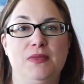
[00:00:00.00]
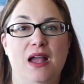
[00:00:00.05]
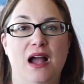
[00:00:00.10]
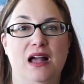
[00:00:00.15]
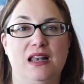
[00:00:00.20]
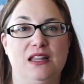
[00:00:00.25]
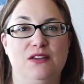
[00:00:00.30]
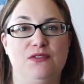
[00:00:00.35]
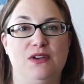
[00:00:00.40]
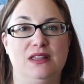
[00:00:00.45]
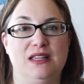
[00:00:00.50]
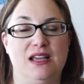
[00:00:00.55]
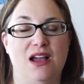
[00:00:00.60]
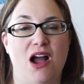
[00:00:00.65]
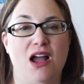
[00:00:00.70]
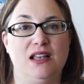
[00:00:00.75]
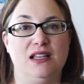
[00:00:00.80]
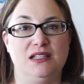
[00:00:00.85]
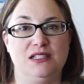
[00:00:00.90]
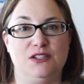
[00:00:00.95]
I live on the
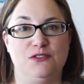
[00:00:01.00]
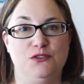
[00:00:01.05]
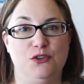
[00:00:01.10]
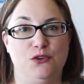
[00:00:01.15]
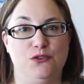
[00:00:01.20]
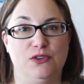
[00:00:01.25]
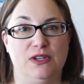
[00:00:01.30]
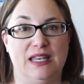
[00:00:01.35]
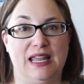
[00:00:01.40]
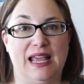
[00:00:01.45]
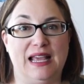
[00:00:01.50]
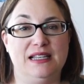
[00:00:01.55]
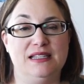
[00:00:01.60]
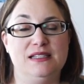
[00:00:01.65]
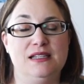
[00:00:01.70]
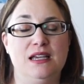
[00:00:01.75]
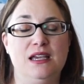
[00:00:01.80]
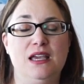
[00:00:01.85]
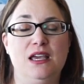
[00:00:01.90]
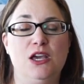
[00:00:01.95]
island of Newfoundland,
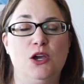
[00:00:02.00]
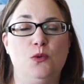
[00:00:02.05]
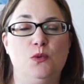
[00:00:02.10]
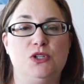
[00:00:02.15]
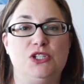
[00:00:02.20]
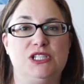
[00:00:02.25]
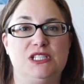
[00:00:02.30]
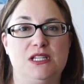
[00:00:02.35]
which